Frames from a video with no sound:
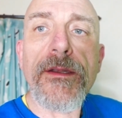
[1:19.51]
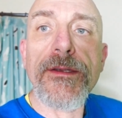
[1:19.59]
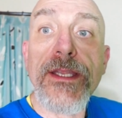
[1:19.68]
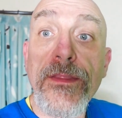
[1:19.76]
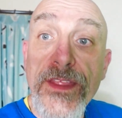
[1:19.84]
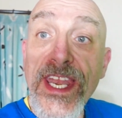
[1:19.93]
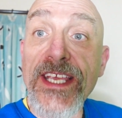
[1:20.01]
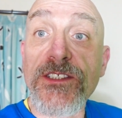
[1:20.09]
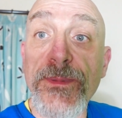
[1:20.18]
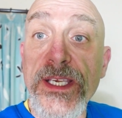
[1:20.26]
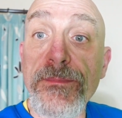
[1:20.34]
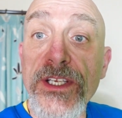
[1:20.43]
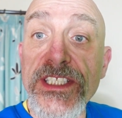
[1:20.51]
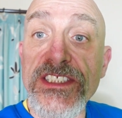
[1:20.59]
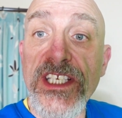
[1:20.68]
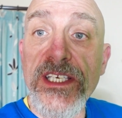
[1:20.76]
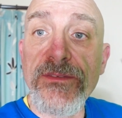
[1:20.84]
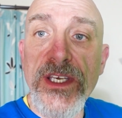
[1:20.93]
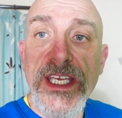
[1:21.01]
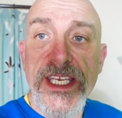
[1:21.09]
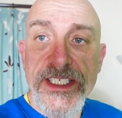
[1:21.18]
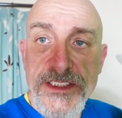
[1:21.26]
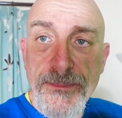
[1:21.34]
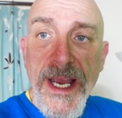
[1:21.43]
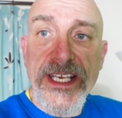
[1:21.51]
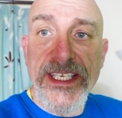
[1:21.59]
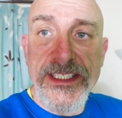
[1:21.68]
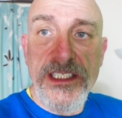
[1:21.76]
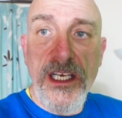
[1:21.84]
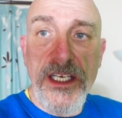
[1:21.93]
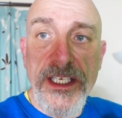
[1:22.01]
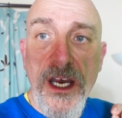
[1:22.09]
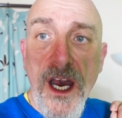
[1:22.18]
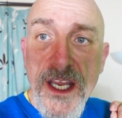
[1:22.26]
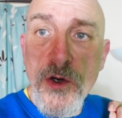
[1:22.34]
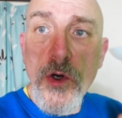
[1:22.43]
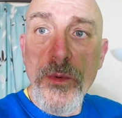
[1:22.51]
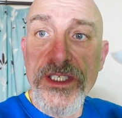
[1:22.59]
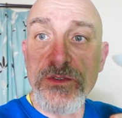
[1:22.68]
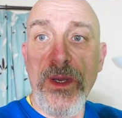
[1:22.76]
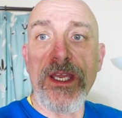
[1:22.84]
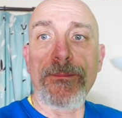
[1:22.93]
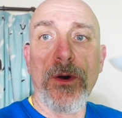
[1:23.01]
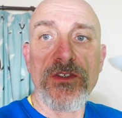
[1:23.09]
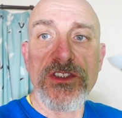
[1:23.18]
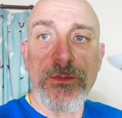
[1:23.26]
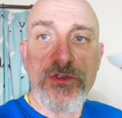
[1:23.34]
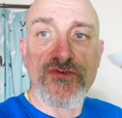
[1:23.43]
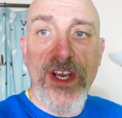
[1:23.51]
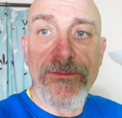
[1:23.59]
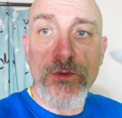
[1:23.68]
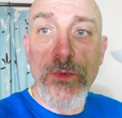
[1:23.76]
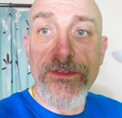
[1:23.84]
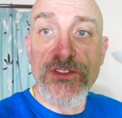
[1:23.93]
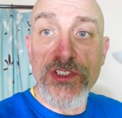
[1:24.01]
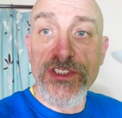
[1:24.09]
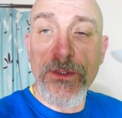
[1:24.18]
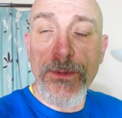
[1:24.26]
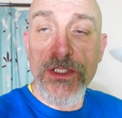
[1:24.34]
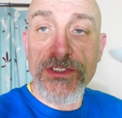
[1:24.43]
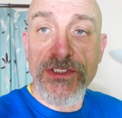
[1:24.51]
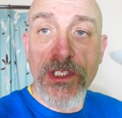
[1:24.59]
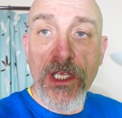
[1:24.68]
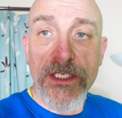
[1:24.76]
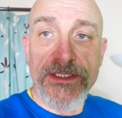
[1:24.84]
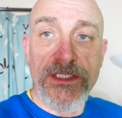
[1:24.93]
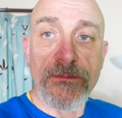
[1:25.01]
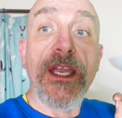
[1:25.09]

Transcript: Now the next big money saver is packing light. I always, where possible, travel with just a personal item.